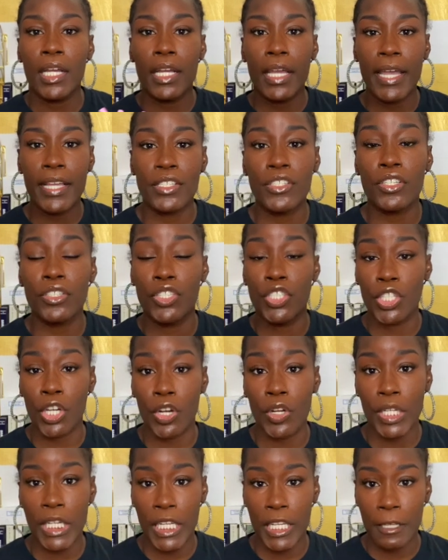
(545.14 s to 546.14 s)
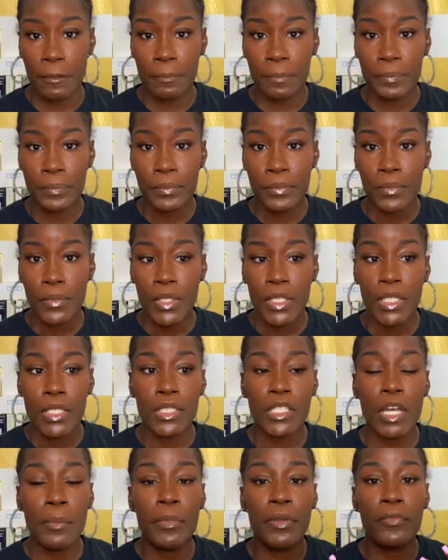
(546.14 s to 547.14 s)
It's a journey.
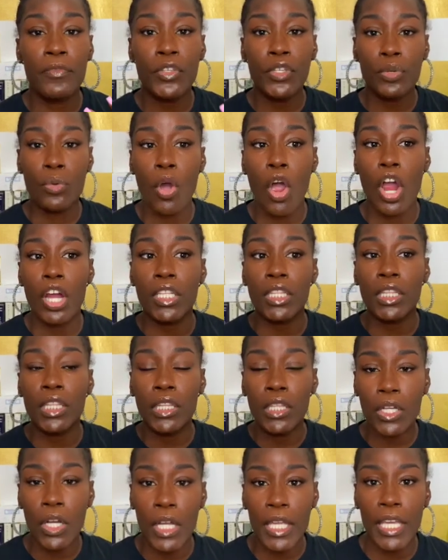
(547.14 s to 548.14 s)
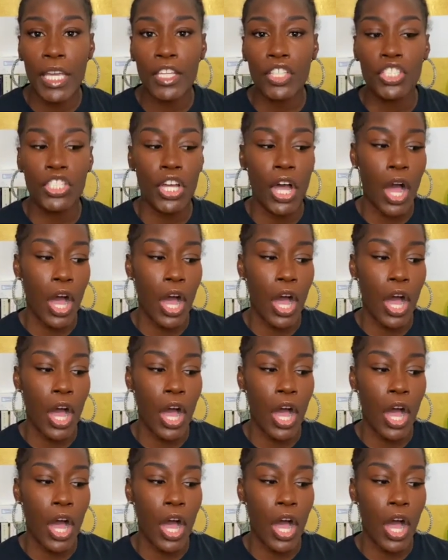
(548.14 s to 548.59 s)
Some of you are looking to